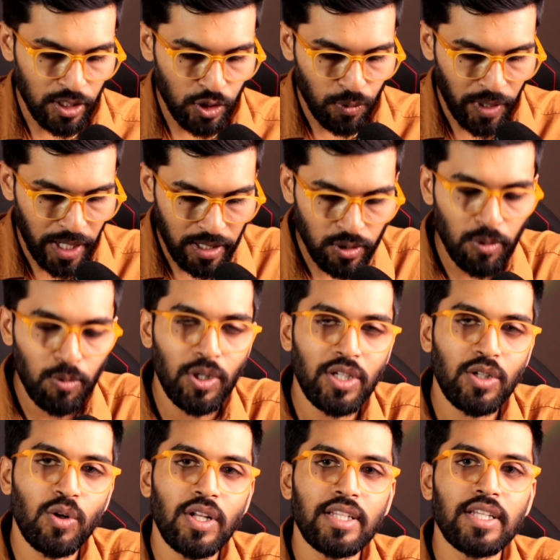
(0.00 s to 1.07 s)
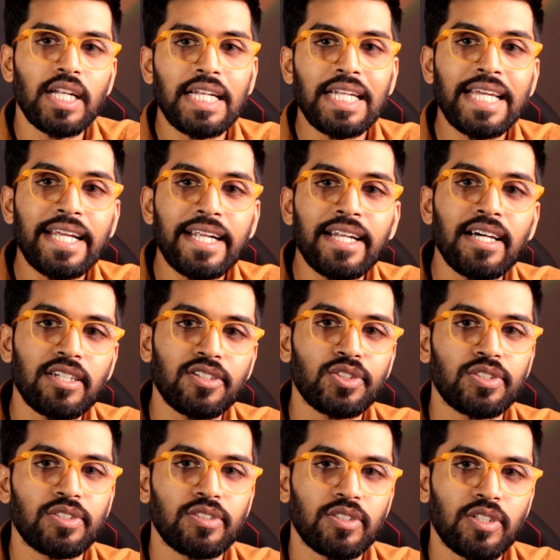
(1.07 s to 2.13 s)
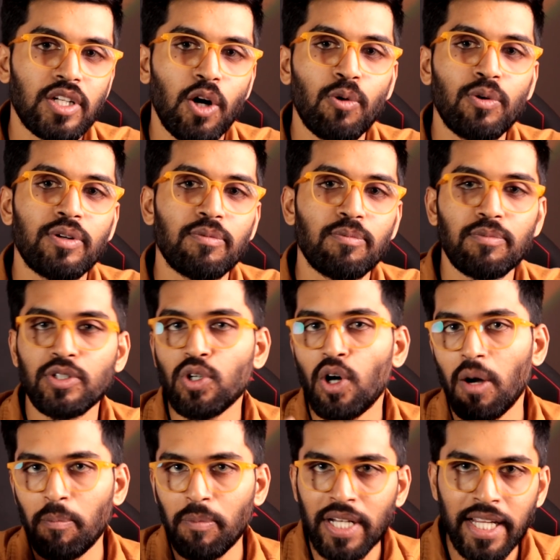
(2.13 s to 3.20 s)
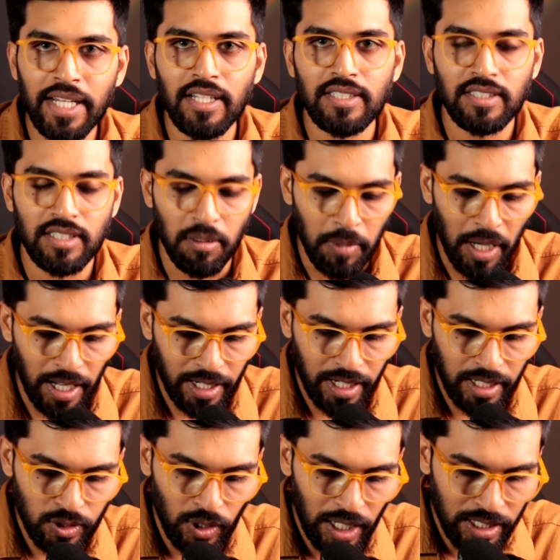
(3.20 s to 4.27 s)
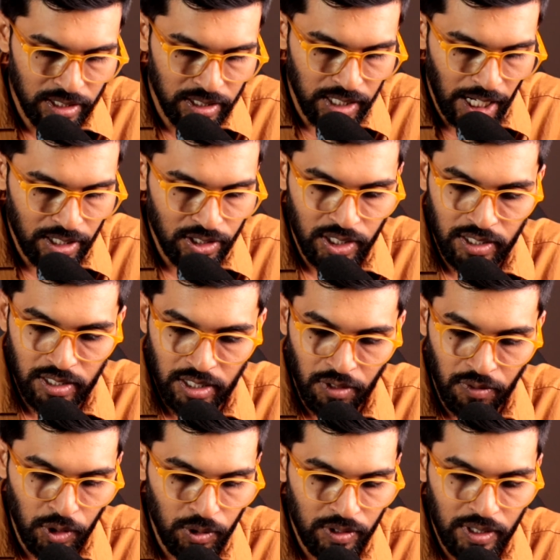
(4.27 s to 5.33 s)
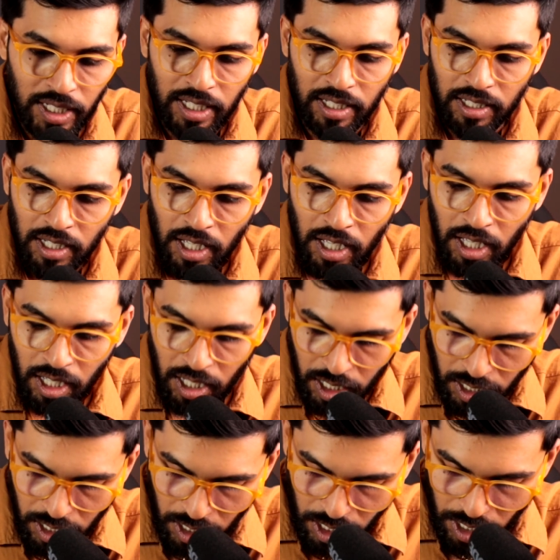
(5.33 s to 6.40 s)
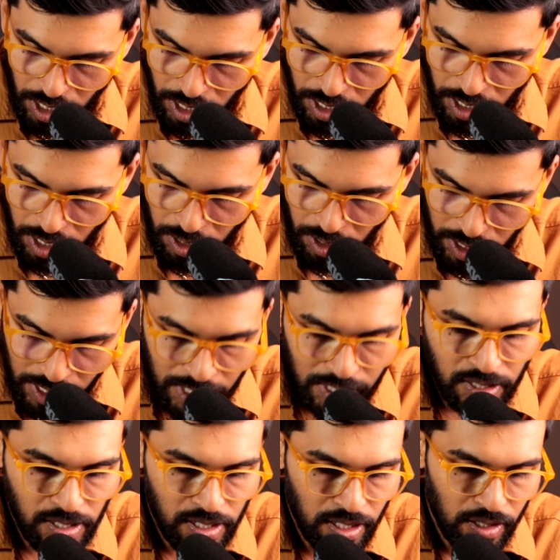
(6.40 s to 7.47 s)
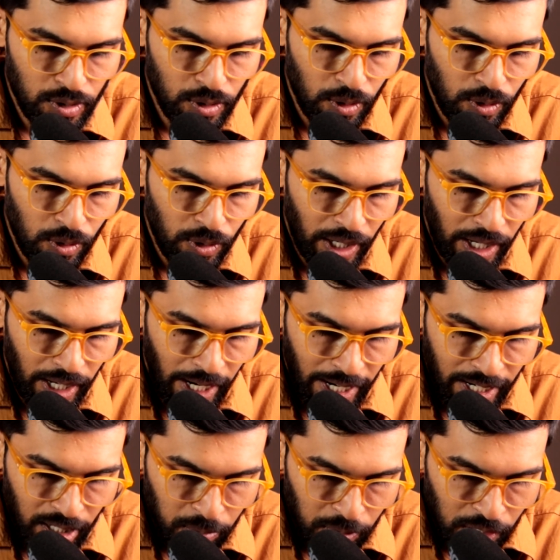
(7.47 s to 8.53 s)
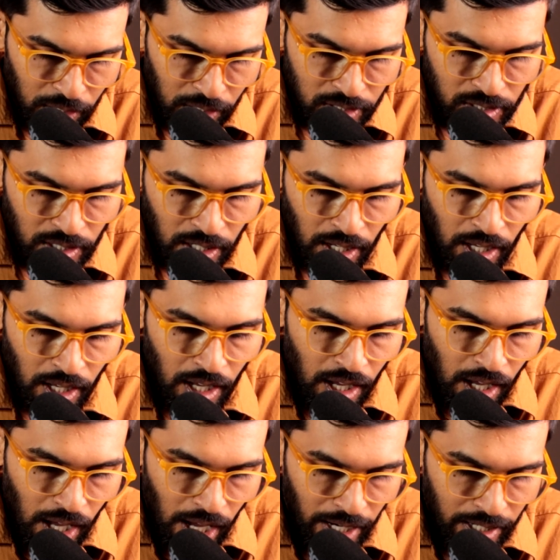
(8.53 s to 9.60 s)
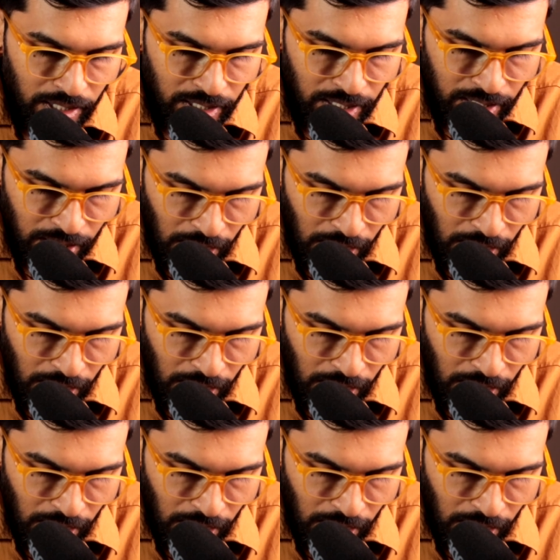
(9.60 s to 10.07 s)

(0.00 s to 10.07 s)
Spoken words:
is fine. So what are all the leaders, cloud top leaders in the market? So I'll just give you three list. So AWS and then